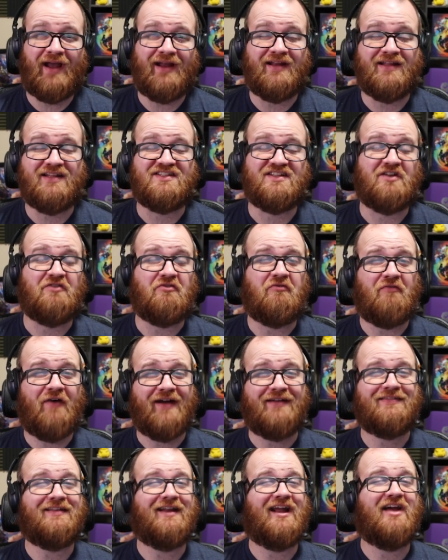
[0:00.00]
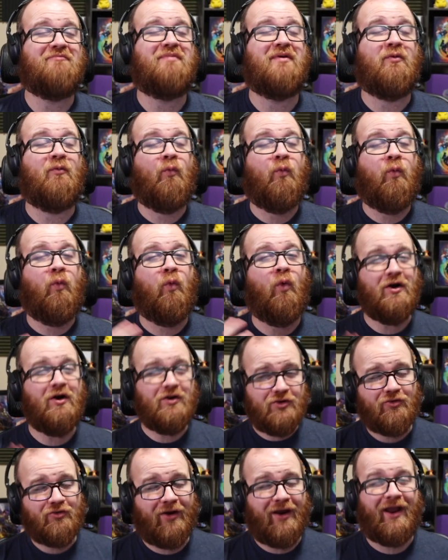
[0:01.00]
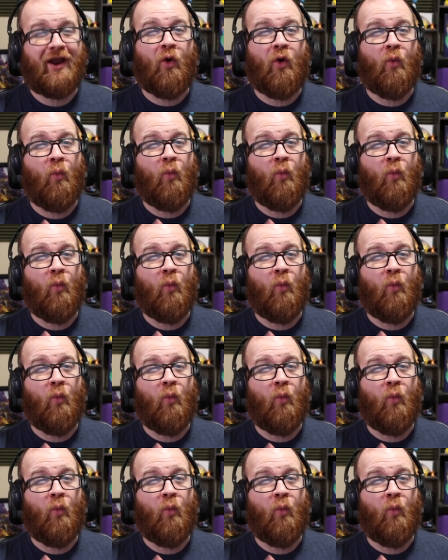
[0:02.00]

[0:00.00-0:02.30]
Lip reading: is an effect that I've been wondering